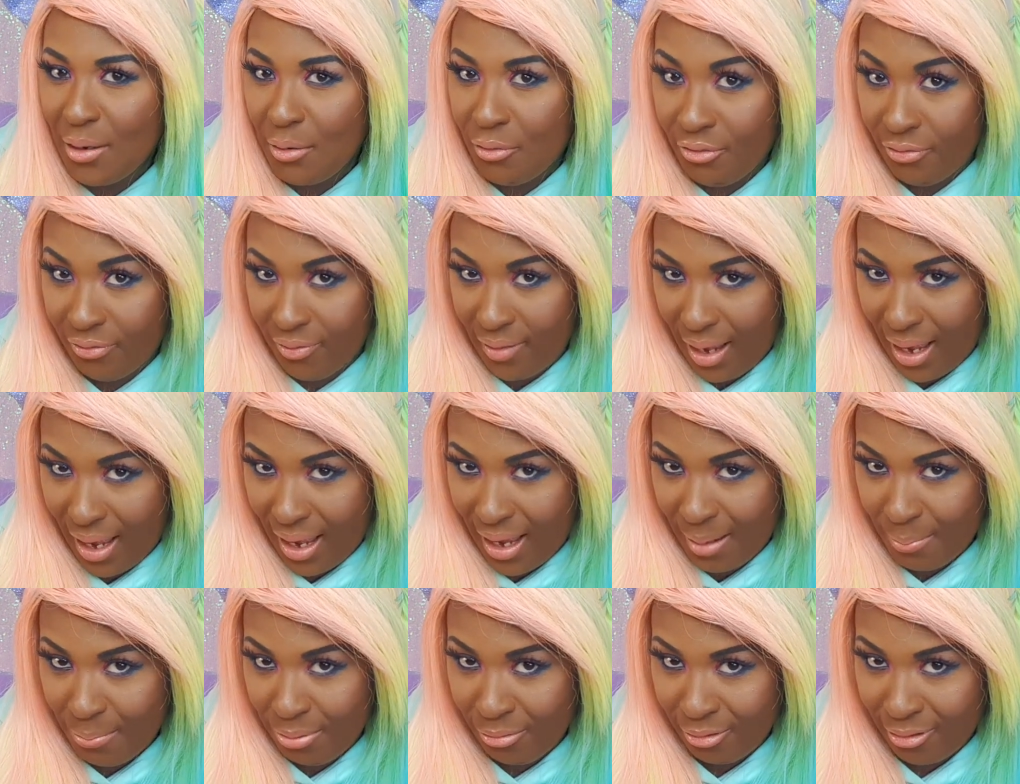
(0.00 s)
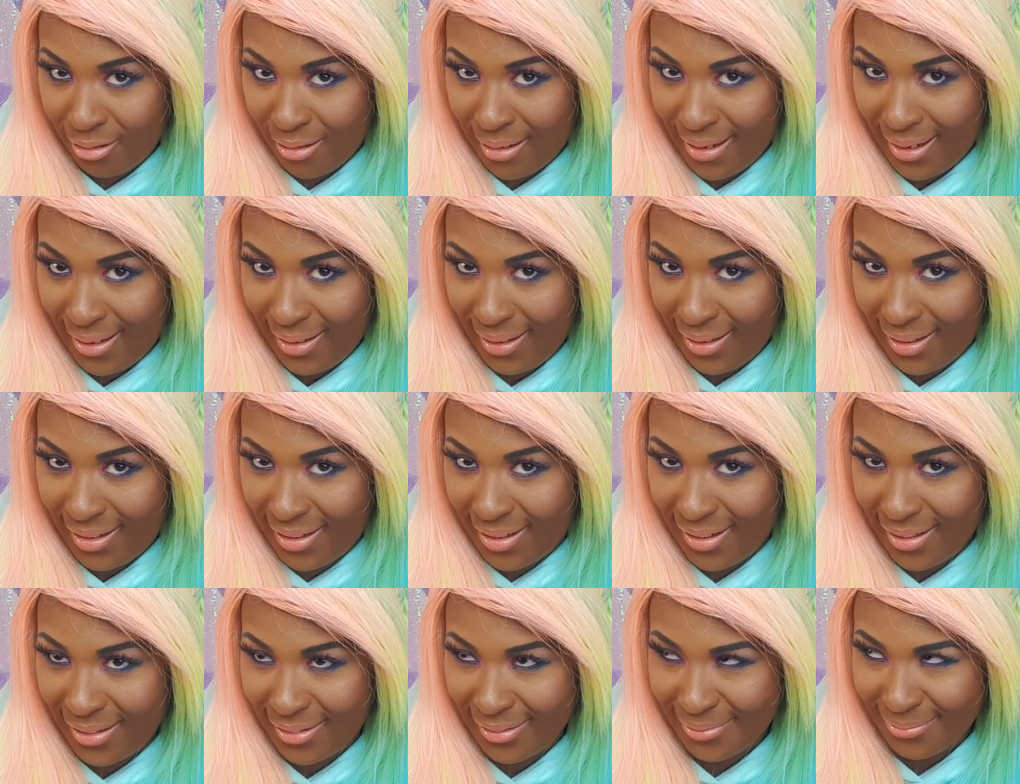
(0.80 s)
fabric.
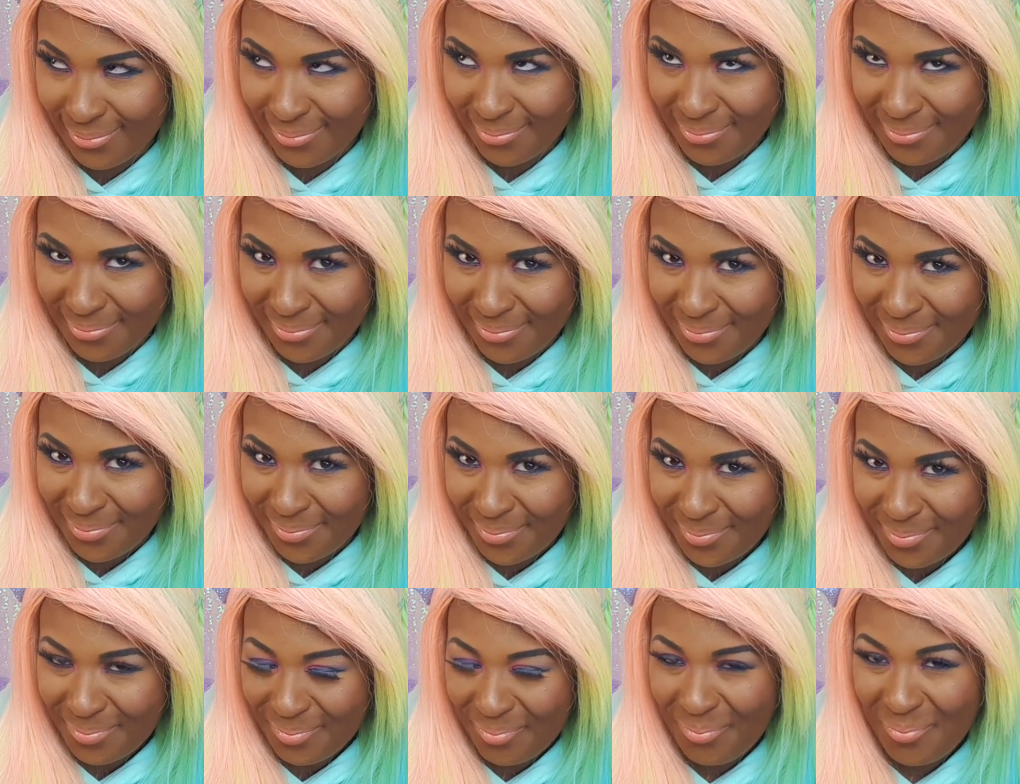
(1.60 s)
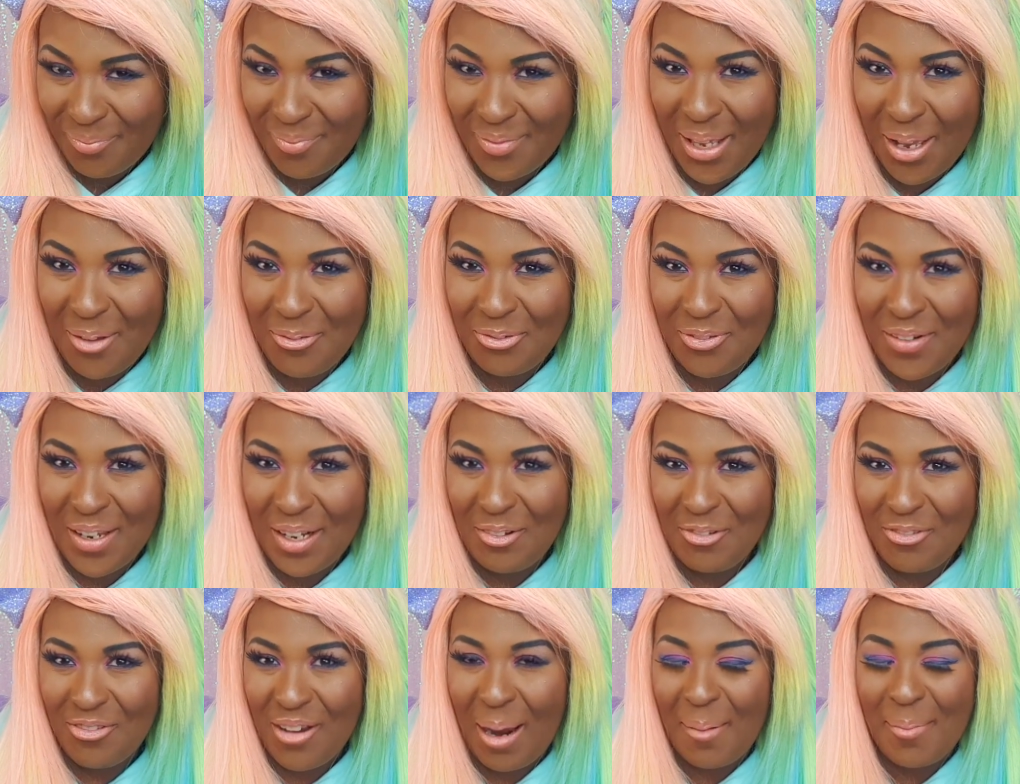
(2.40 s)

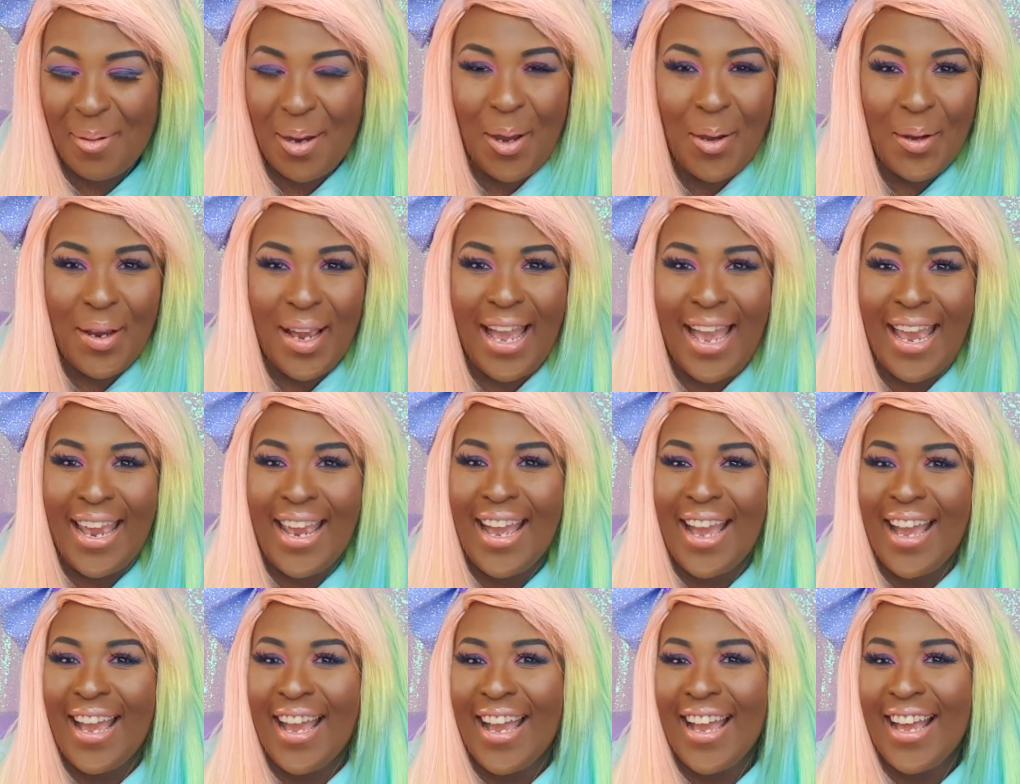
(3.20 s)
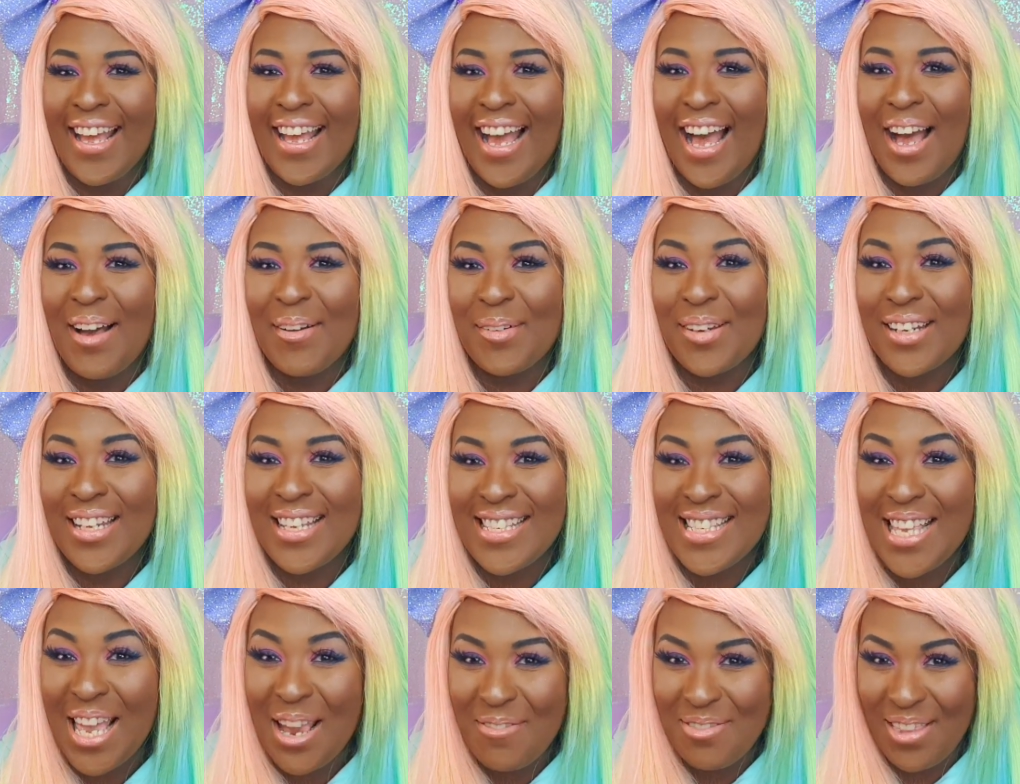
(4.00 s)
Okay, I'm going to
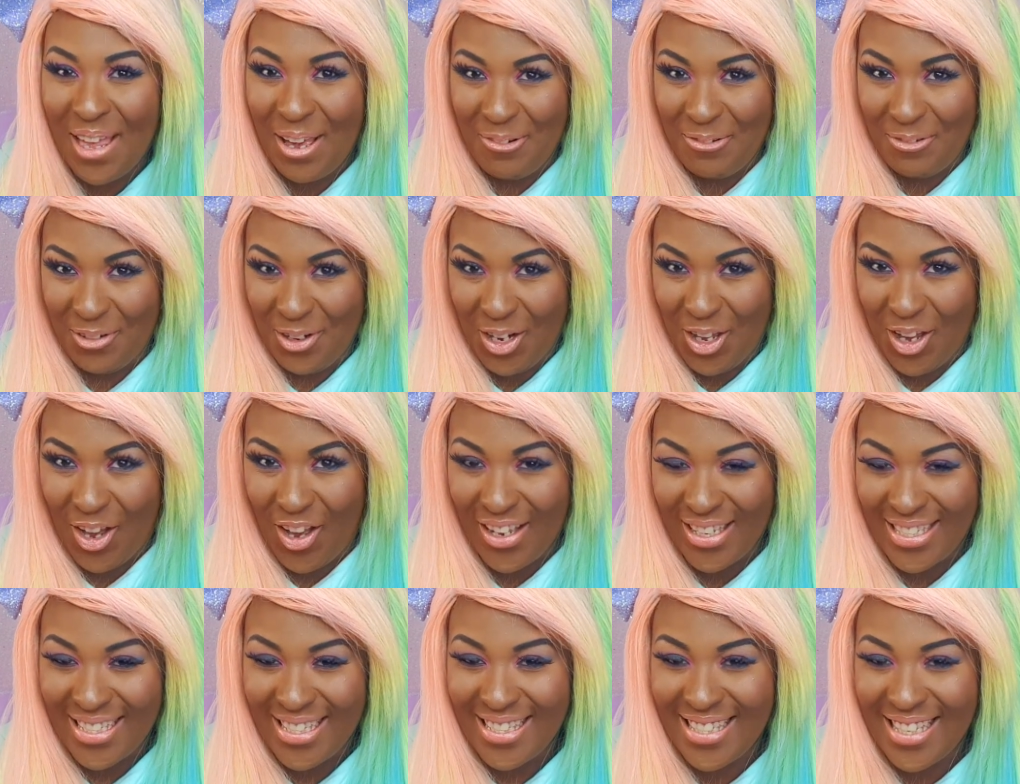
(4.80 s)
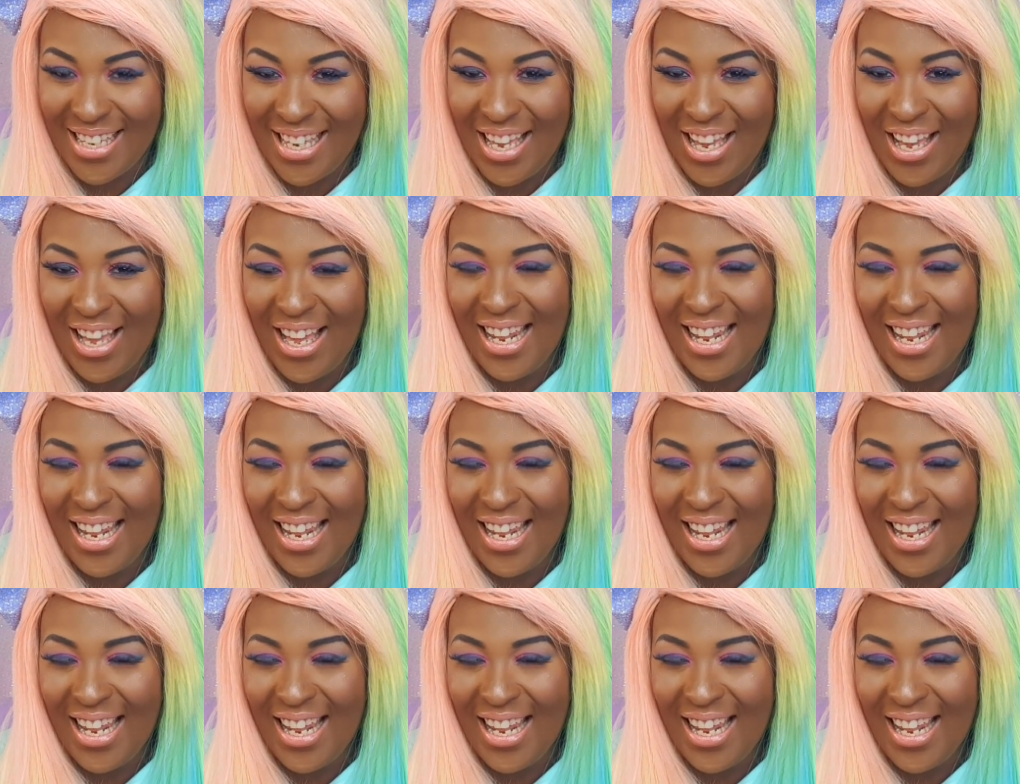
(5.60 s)
save that for last.